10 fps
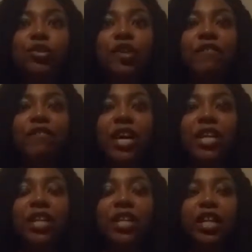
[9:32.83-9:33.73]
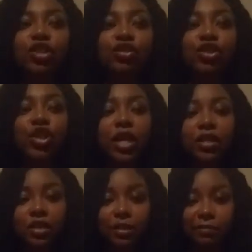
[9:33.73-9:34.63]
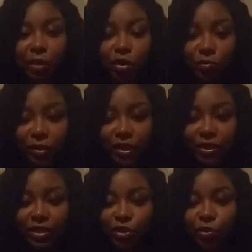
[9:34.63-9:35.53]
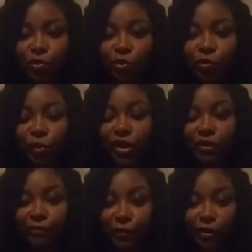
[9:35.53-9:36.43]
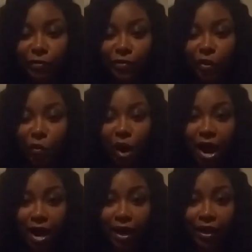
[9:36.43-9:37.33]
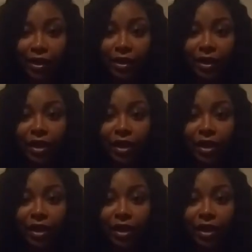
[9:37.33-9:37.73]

you're finding that you're chasing moments to reaffirm the why